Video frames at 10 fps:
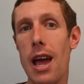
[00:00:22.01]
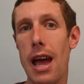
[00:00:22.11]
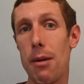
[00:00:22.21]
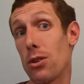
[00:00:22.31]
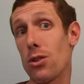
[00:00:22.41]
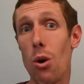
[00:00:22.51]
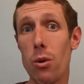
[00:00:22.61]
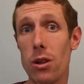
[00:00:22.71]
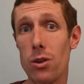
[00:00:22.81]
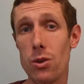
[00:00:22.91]
how much salt
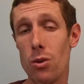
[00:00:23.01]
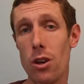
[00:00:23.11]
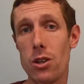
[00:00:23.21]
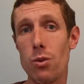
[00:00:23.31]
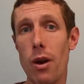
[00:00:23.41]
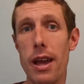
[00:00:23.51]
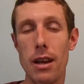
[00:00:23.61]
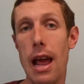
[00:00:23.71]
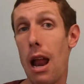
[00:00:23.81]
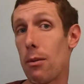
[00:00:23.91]
we lose with our sweat,
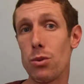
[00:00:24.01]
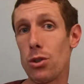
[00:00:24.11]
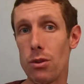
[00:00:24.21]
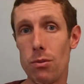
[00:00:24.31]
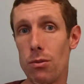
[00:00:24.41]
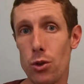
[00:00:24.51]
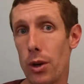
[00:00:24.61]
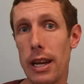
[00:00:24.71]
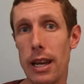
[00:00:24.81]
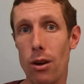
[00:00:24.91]
and how much we should
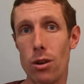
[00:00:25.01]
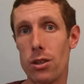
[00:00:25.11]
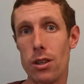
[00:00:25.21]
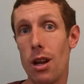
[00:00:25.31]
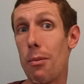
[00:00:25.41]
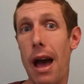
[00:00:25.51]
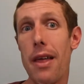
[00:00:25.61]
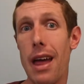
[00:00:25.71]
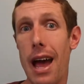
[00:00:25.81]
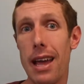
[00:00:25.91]
drink in order to
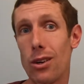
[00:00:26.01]
combat that,